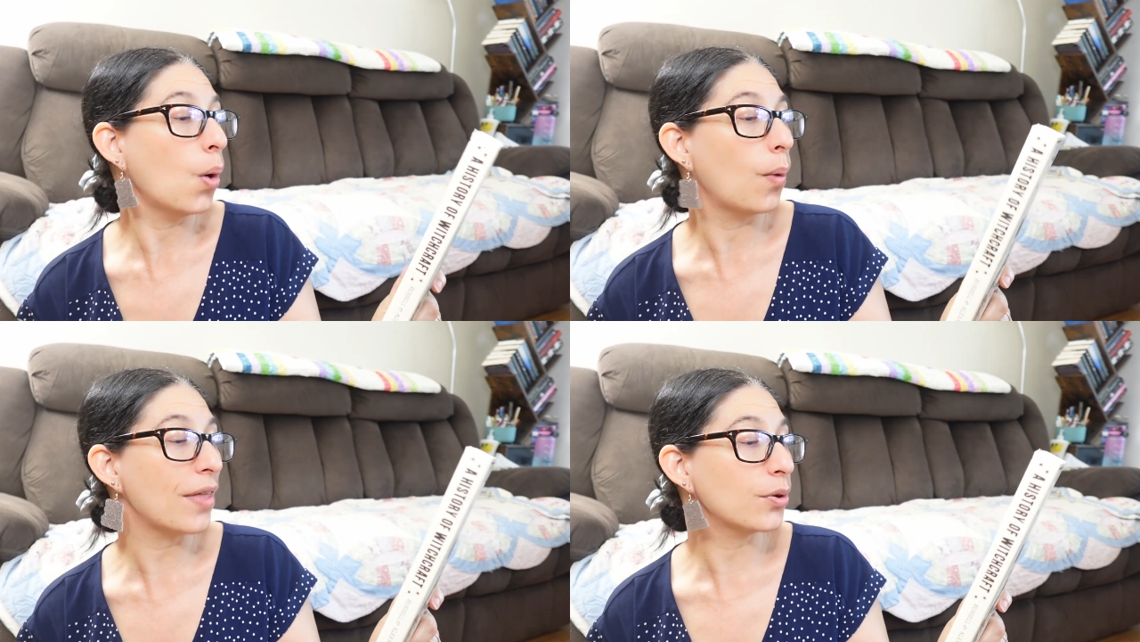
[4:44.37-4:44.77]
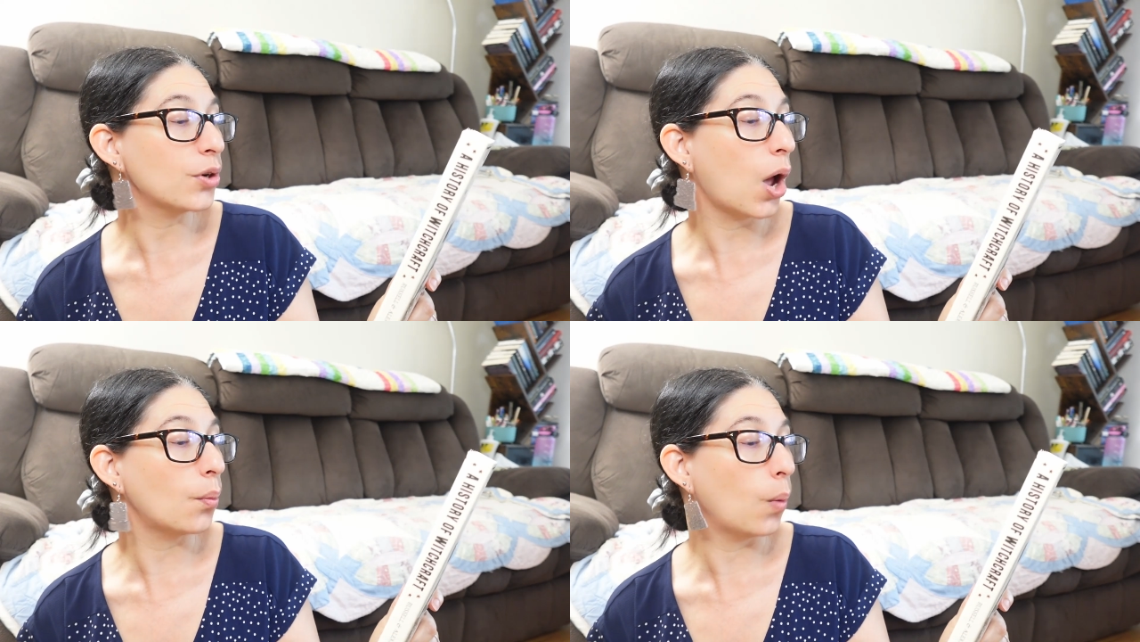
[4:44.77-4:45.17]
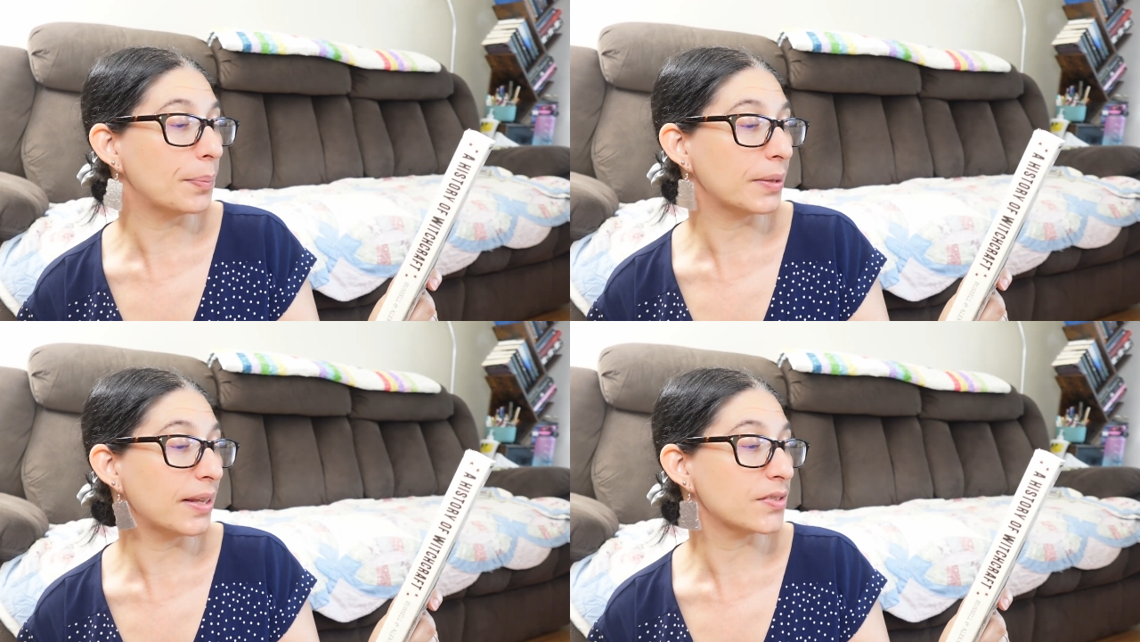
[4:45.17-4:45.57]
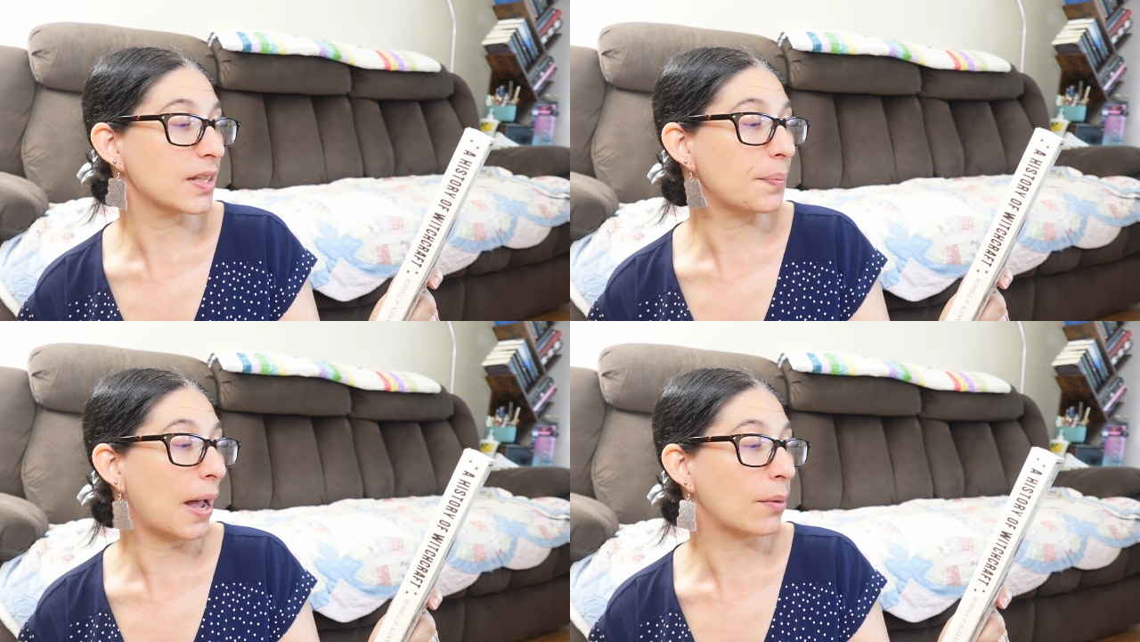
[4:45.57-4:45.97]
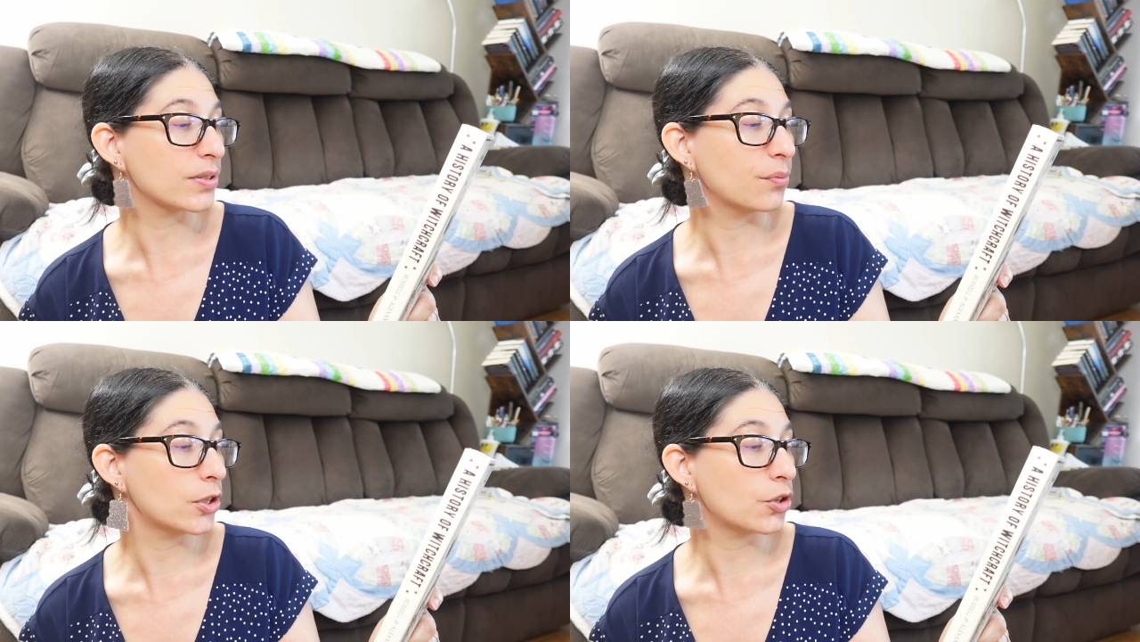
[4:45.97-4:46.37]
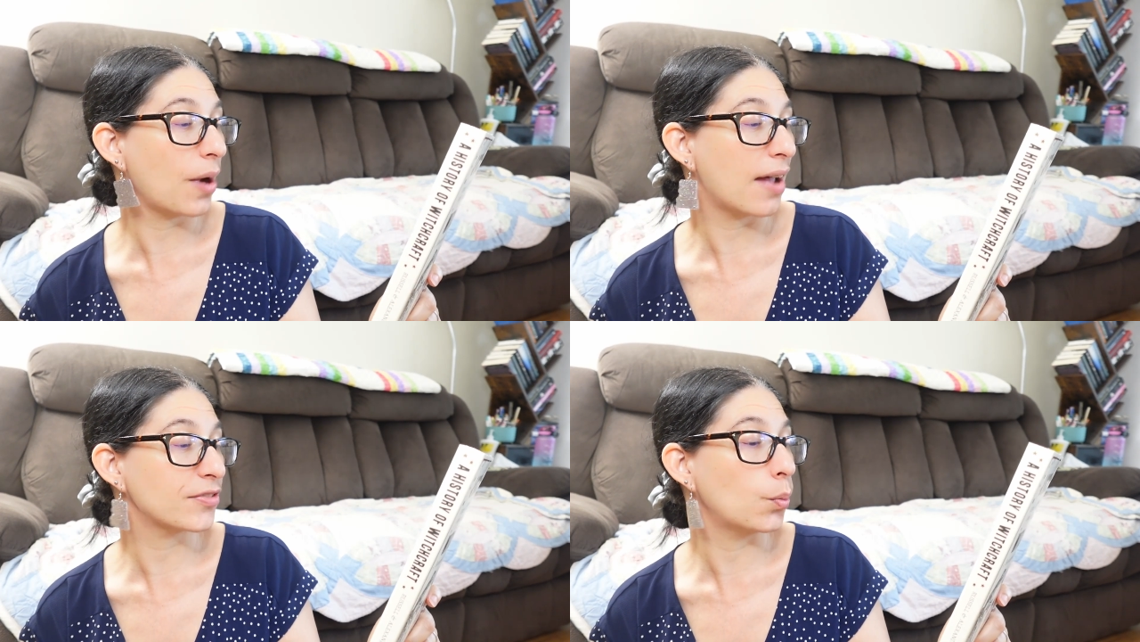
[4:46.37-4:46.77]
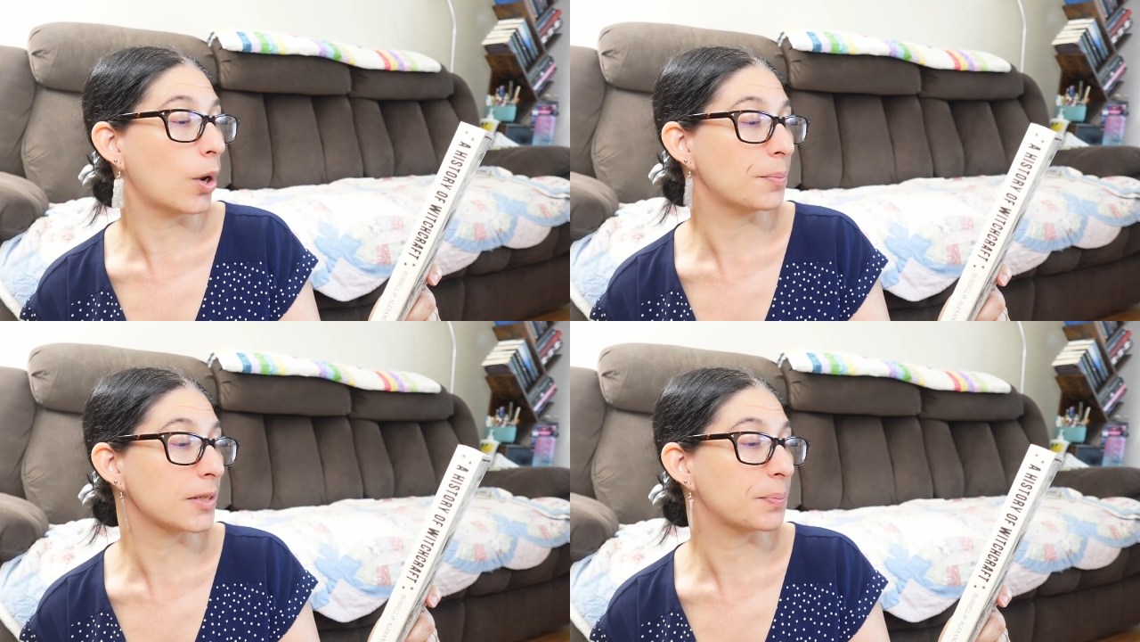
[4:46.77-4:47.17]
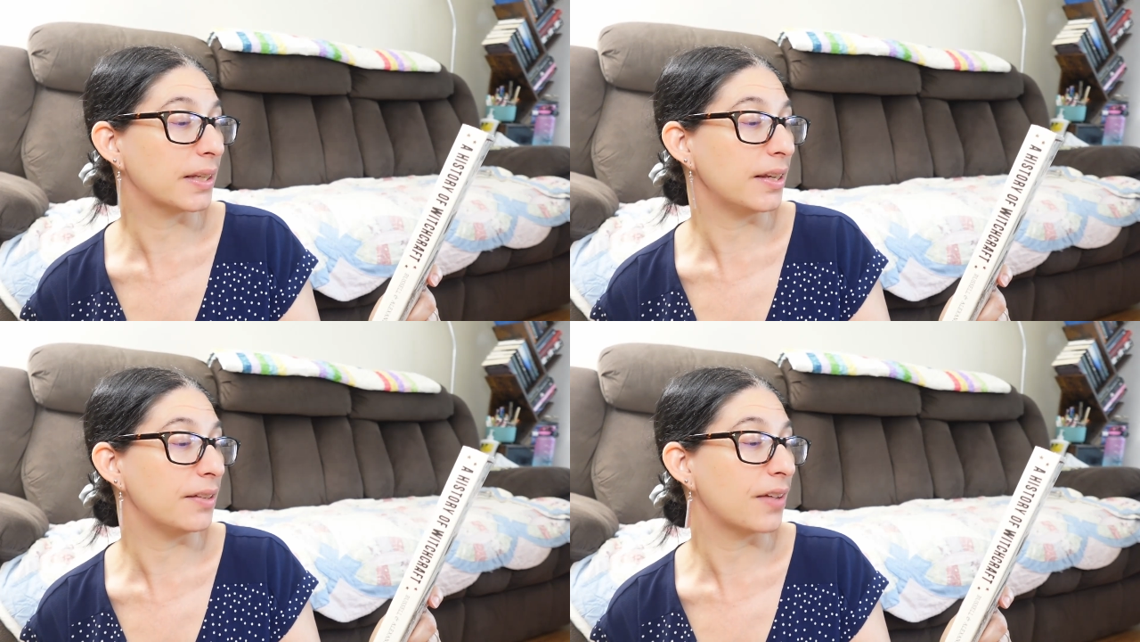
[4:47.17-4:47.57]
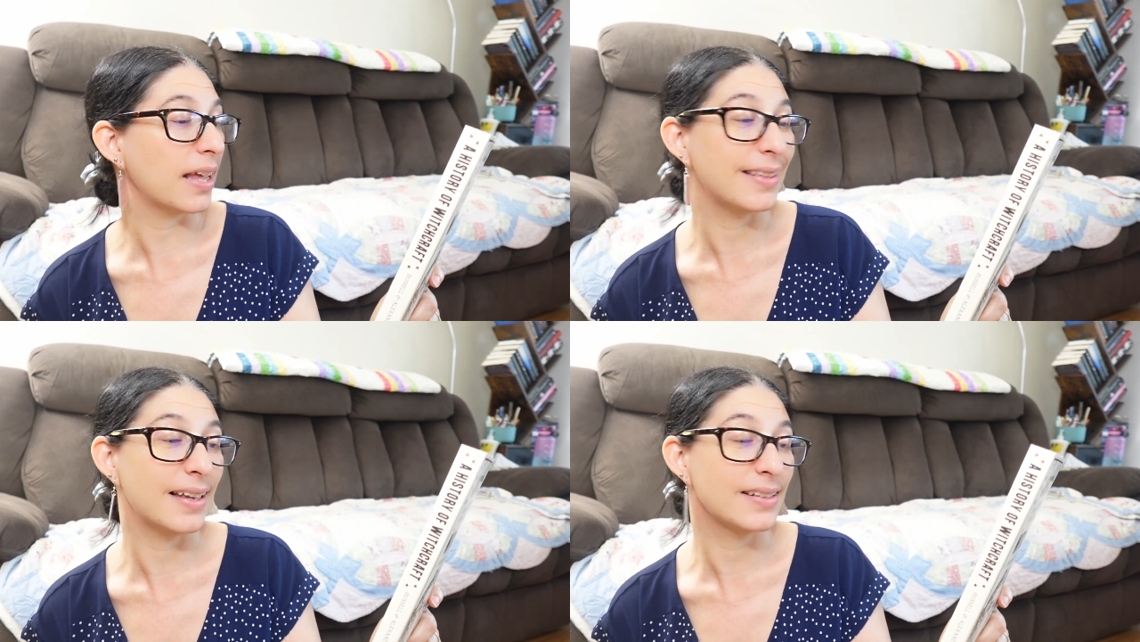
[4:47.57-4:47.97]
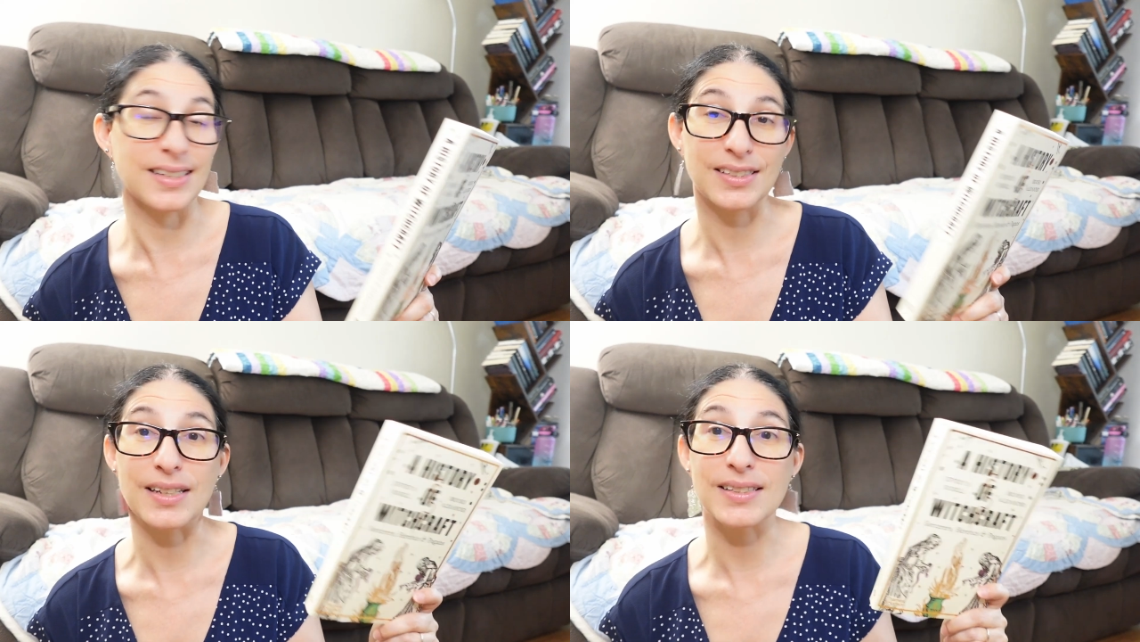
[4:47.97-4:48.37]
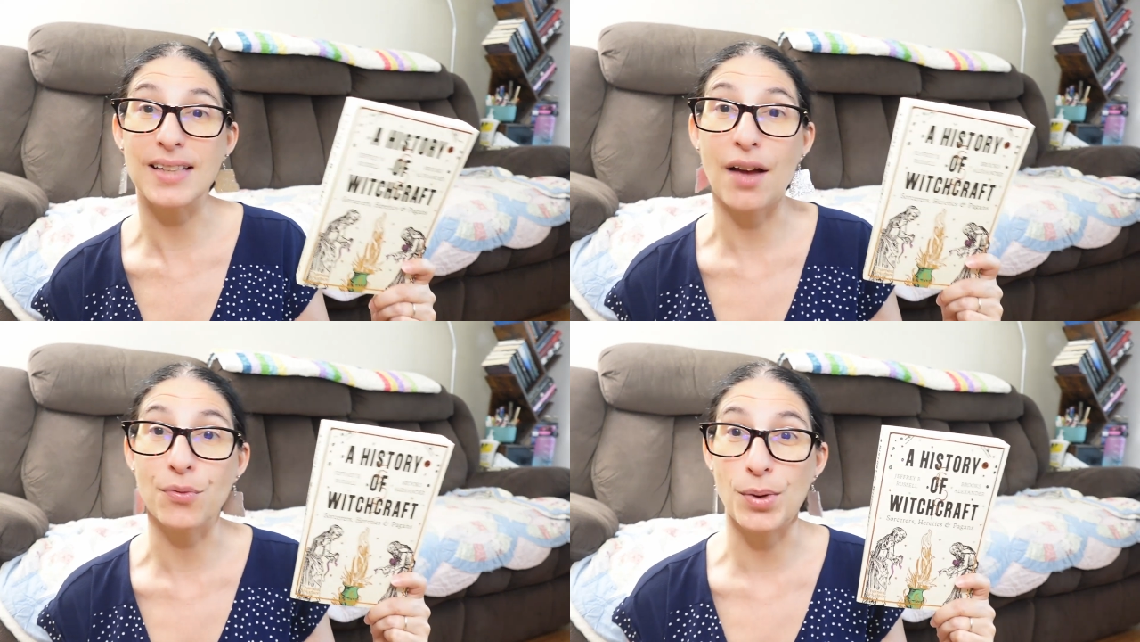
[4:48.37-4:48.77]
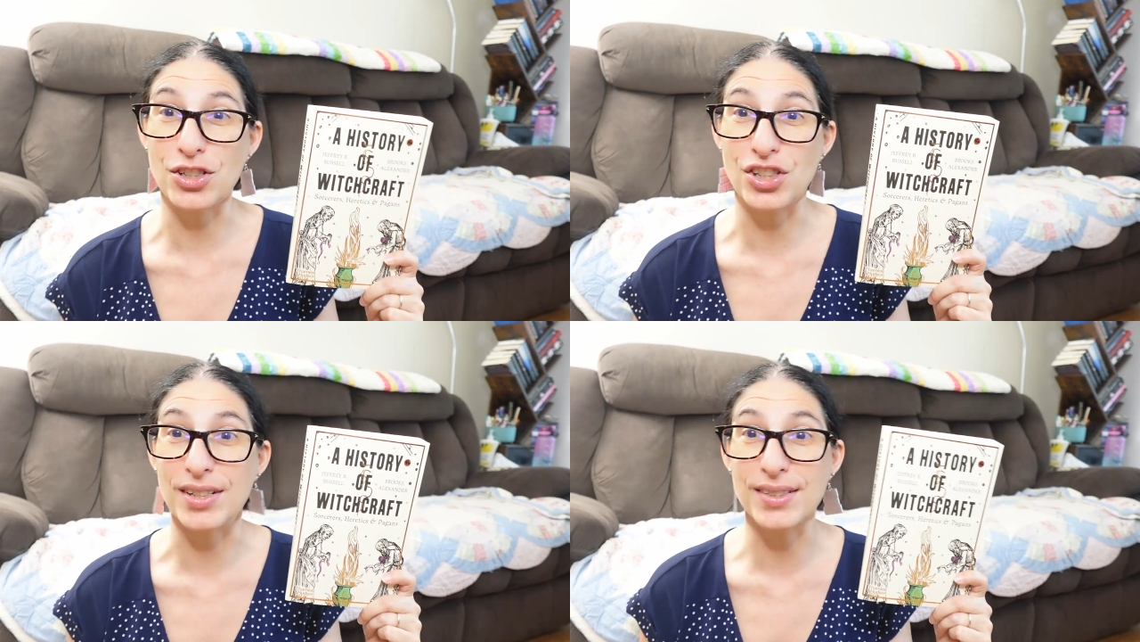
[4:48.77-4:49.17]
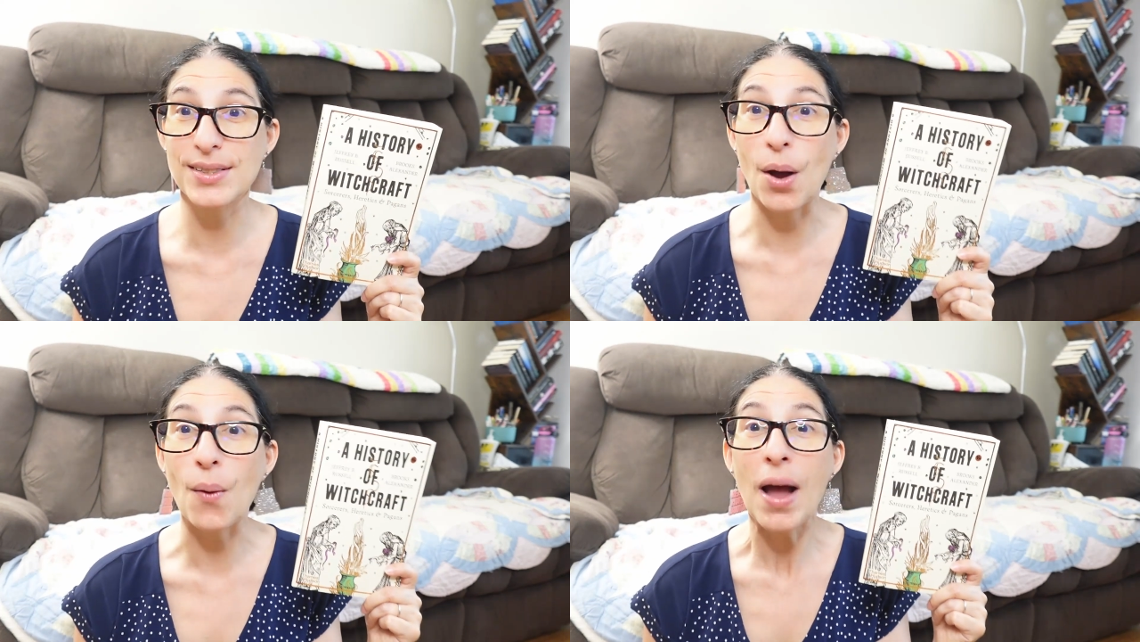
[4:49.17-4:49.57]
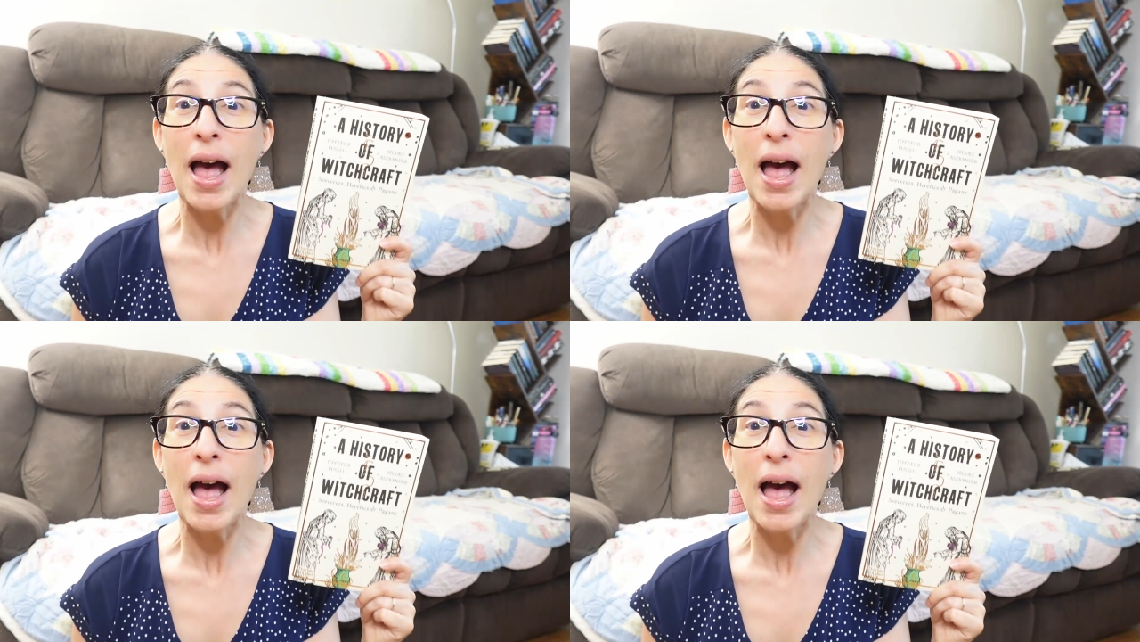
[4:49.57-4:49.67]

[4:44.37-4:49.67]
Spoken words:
Whether or not one believes in the powers of witchcraft, one must believe in the existence of witches. So